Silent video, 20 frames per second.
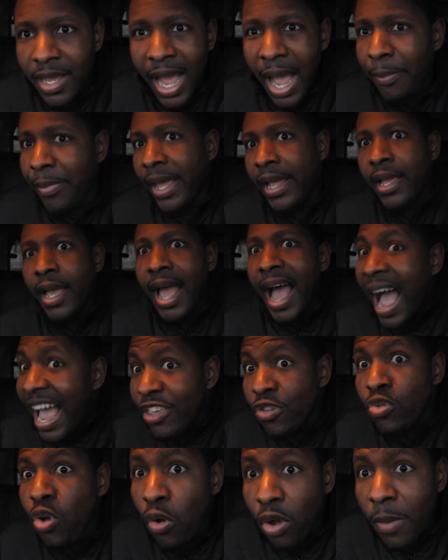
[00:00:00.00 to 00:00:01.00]
I'm like, how
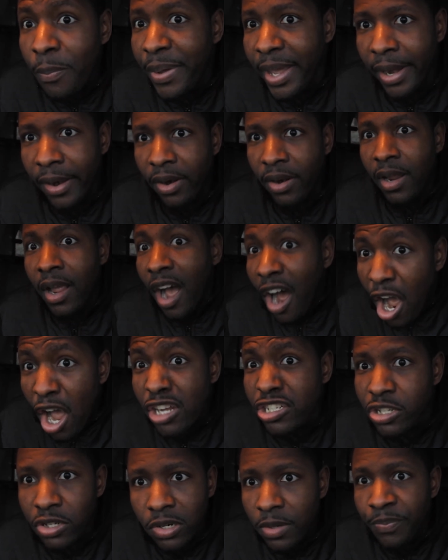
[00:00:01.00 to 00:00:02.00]
you gonna compare
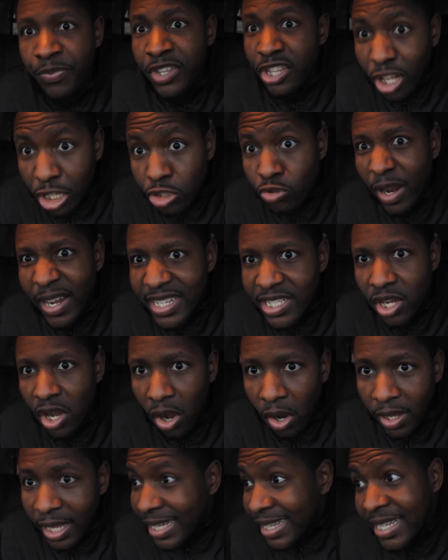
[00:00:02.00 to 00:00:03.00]
Usher to Trey
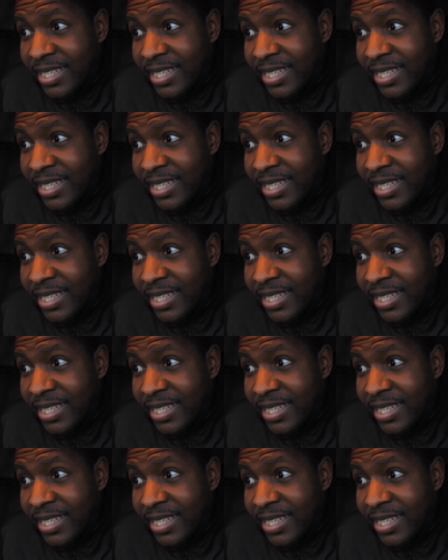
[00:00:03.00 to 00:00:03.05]
Songz?